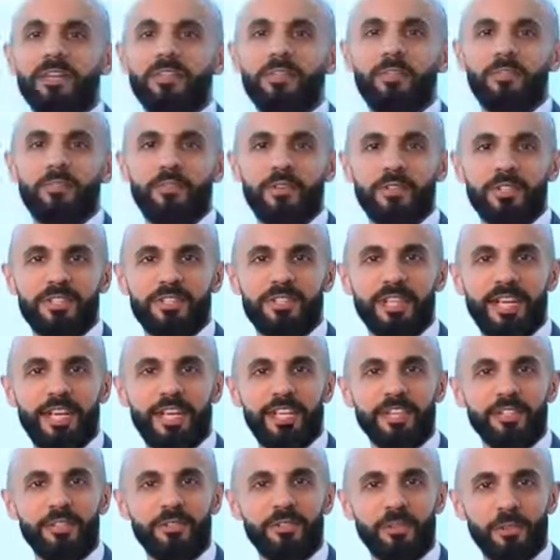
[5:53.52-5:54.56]
you for
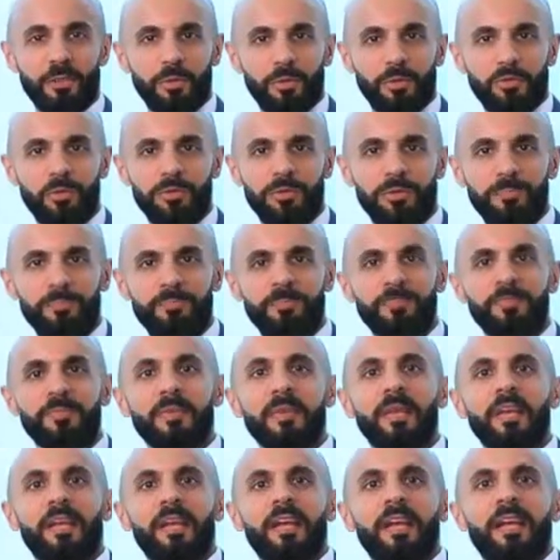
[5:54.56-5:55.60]
staying tuned.
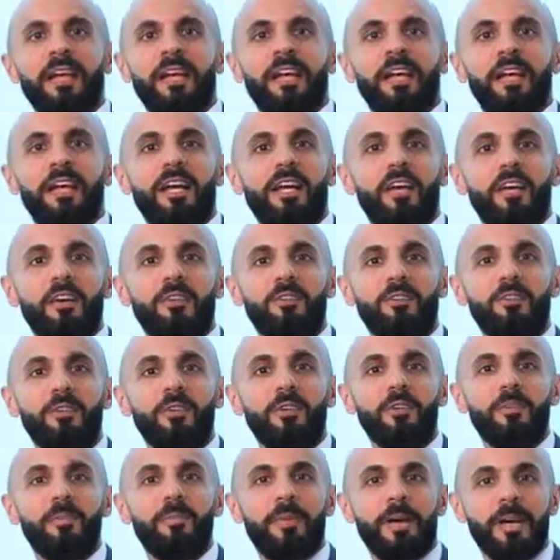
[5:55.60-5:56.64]
If your
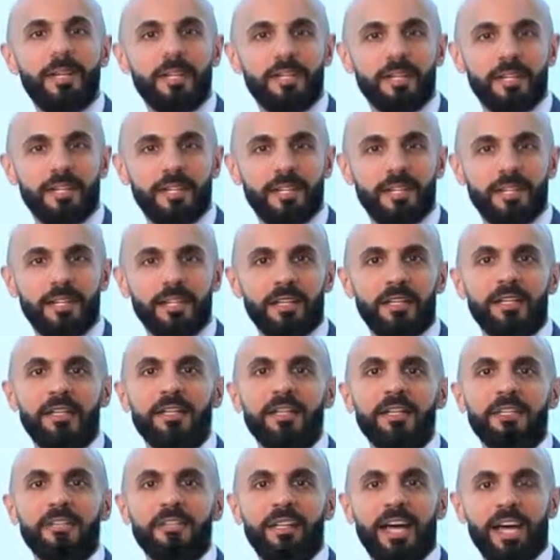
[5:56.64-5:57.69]
medical
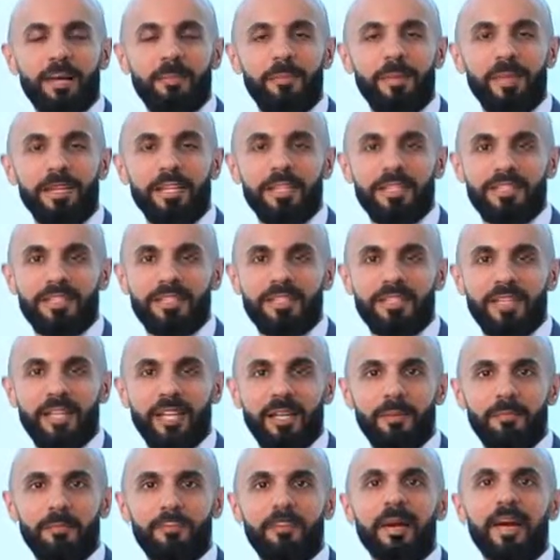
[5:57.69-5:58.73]
diabetes
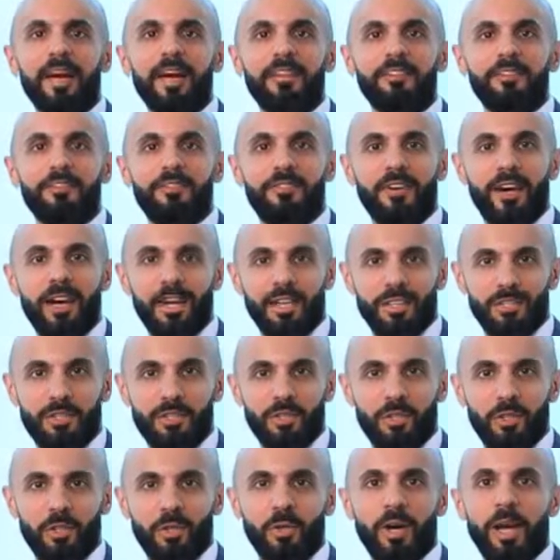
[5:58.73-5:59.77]
team advise
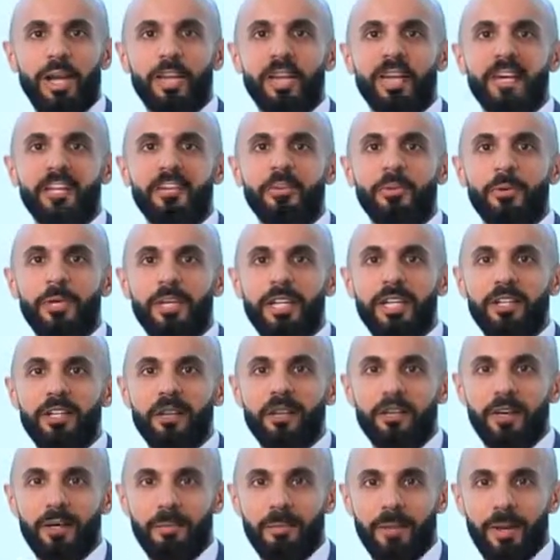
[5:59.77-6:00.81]
you and agreed on
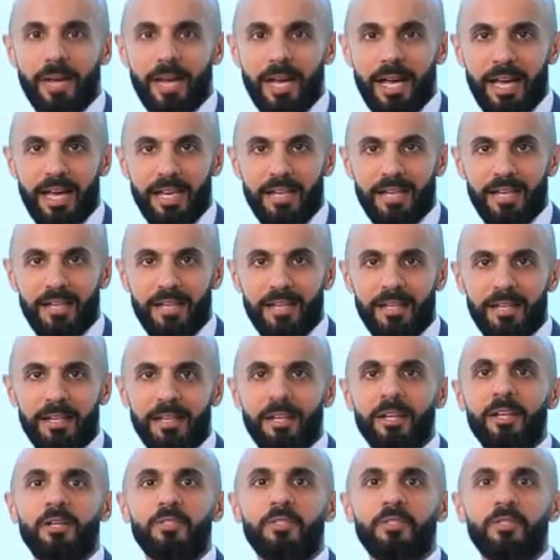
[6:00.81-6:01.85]
a plan
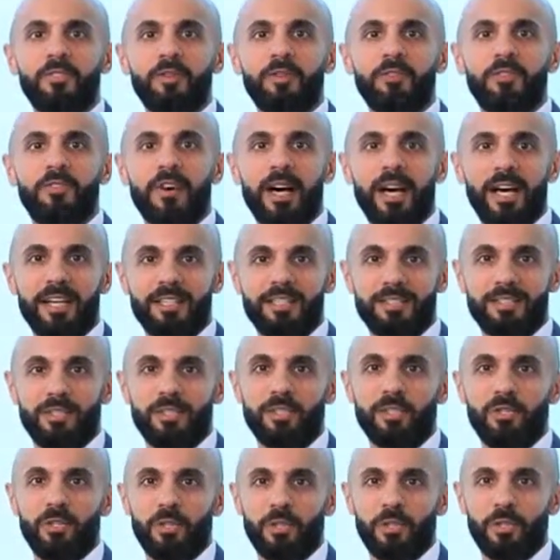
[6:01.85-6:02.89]
to fast
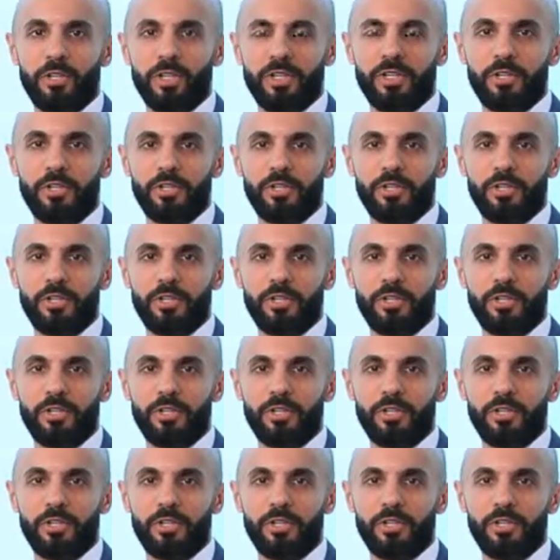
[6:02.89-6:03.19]
during